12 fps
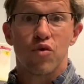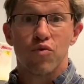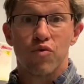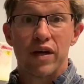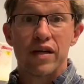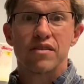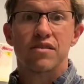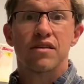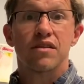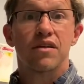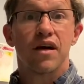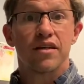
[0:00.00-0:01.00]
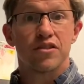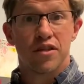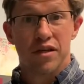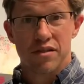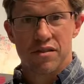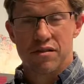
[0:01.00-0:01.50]
rest and
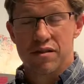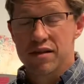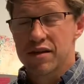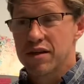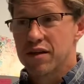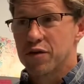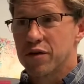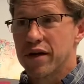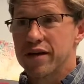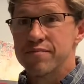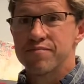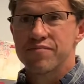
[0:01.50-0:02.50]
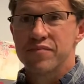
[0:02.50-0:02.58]
digest, okay?